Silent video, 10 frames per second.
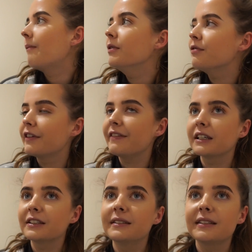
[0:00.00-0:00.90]
A month of
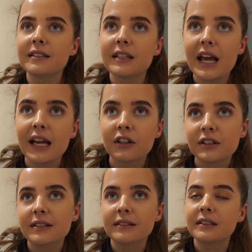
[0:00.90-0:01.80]

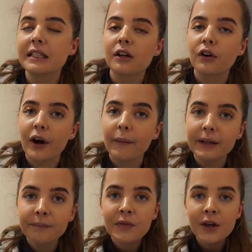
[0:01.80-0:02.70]
inconsistently not
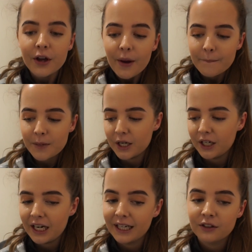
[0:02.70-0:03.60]
going.
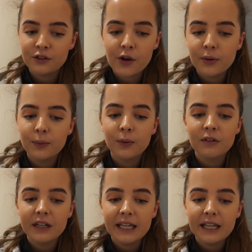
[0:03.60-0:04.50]
But, like, don't
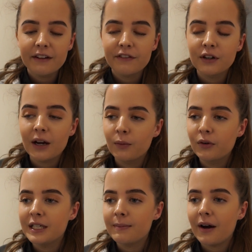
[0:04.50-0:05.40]
worry. If you're, like,
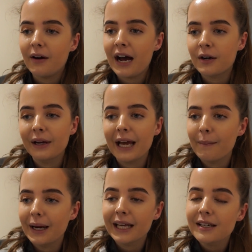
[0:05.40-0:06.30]
worried about how do I
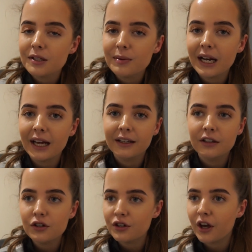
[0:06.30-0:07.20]
get back into it, like,
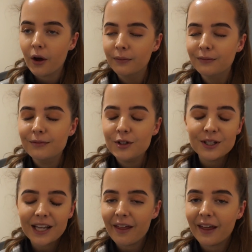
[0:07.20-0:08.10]
just go.
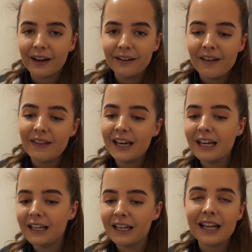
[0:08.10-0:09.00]
Just get there. And then
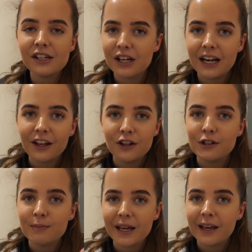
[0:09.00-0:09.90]
it literally, like, you
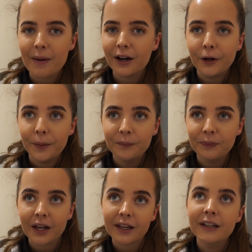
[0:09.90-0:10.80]
just pick it back up.
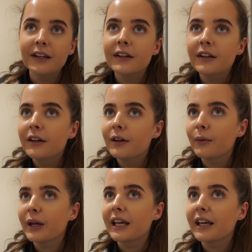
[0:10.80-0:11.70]
Like,
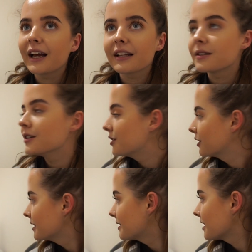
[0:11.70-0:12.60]
we had such a
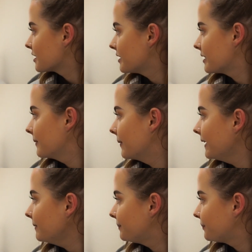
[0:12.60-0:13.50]
good session, didn't we?